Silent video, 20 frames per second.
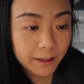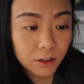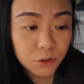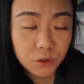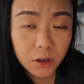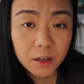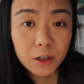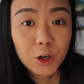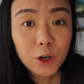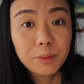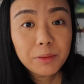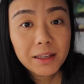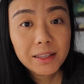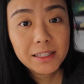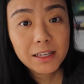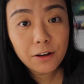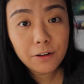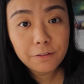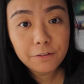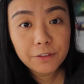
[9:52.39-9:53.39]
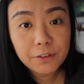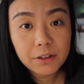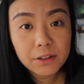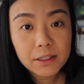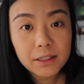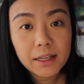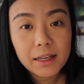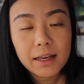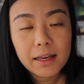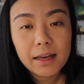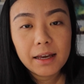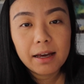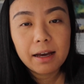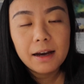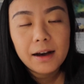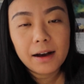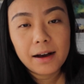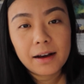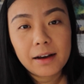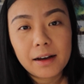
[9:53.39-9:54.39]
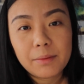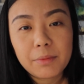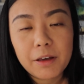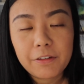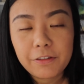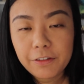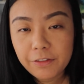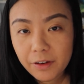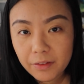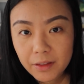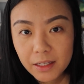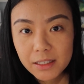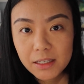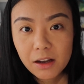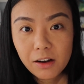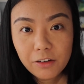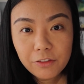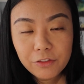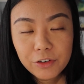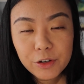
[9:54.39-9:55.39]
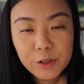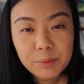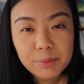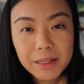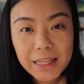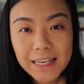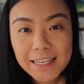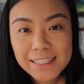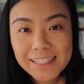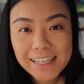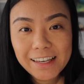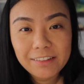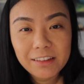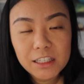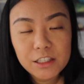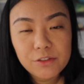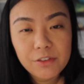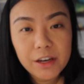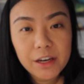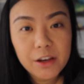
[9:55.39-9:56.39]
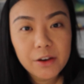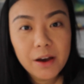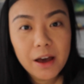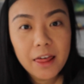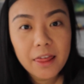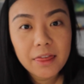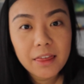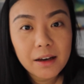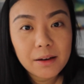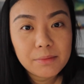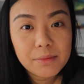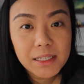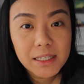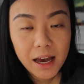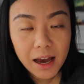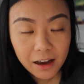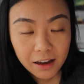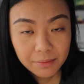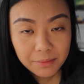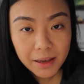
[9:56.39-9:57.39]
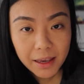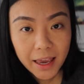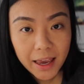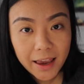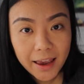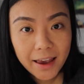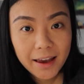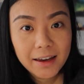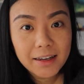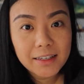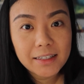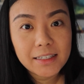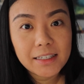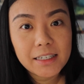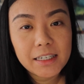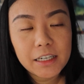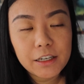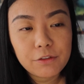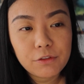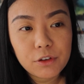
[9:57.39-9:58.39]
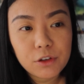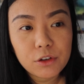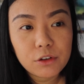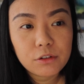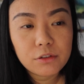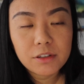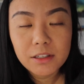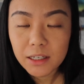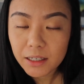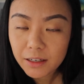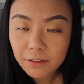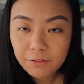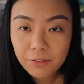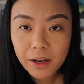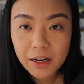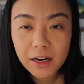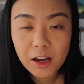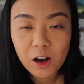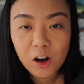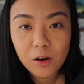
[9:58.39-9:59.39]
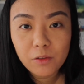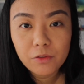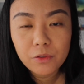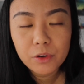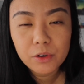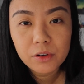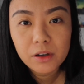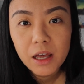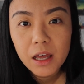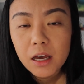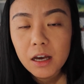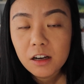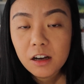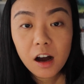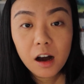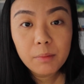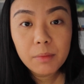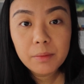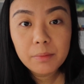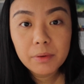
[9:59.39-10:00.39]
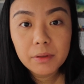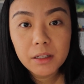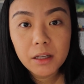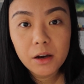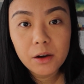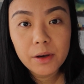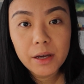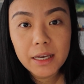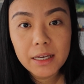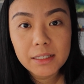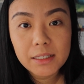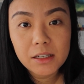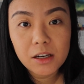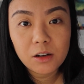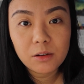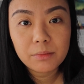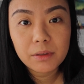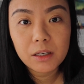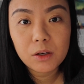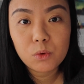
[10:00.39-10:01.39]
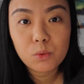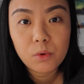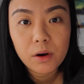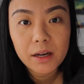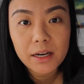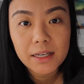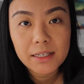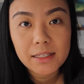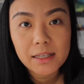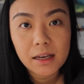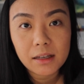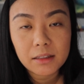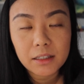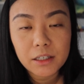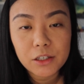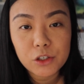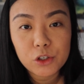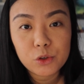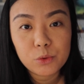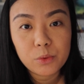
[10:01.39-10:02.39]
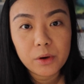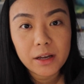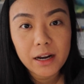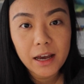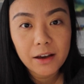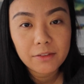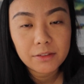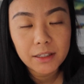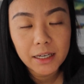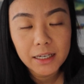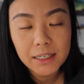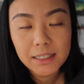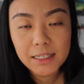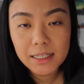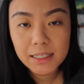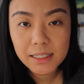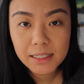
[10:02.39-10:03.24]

So I hope that's helpful. If you found this helpful, please give this video a thumbs up. And if you didn't find it helpful, comment below and tell me what exactly you would have liked to